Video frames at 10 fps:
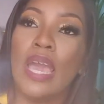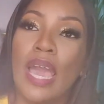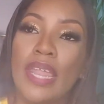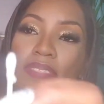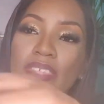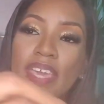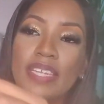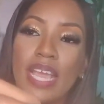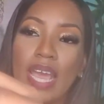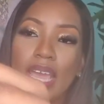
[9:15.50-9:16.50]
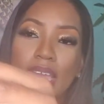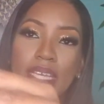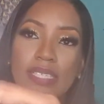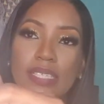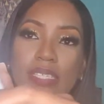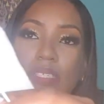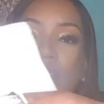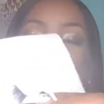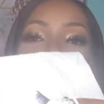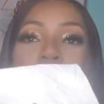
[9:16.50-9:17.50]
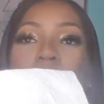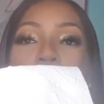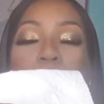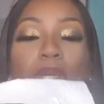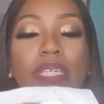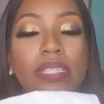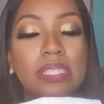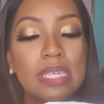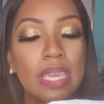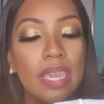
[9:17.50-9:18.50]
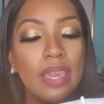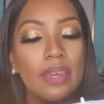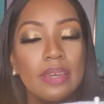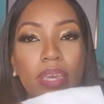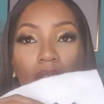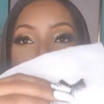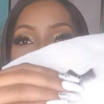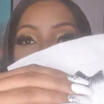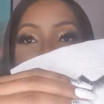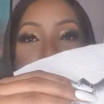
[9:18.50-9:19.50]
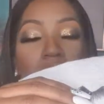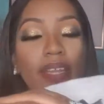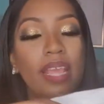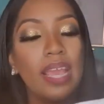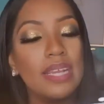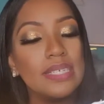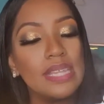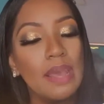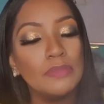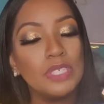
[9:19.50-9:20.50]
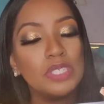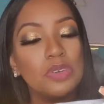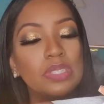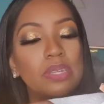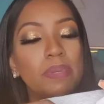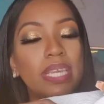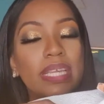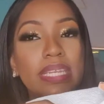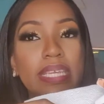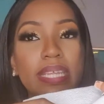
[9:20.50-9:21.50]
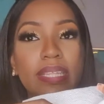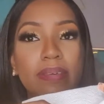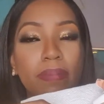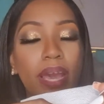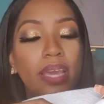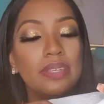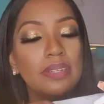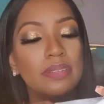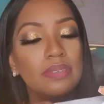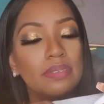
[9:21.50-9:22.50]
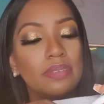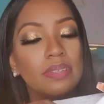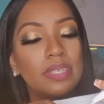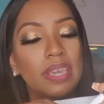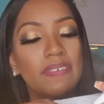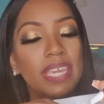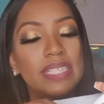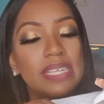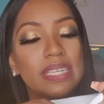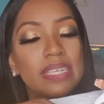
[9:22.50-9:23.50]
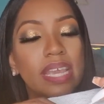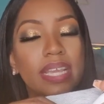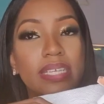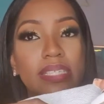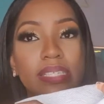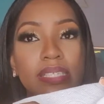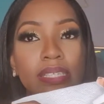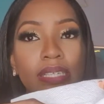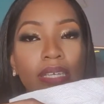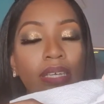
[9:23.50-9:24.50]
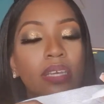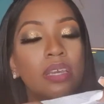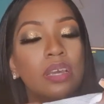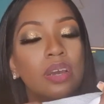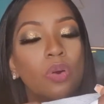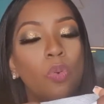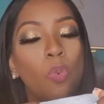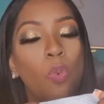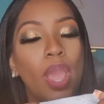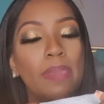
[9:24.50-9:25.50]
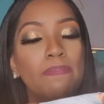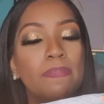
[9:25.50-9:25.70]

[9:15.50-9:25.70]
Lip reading: And then guys, okay, I hope you can see here. And then guys, I'm just going to be cleaning the band, giving it a nice wipe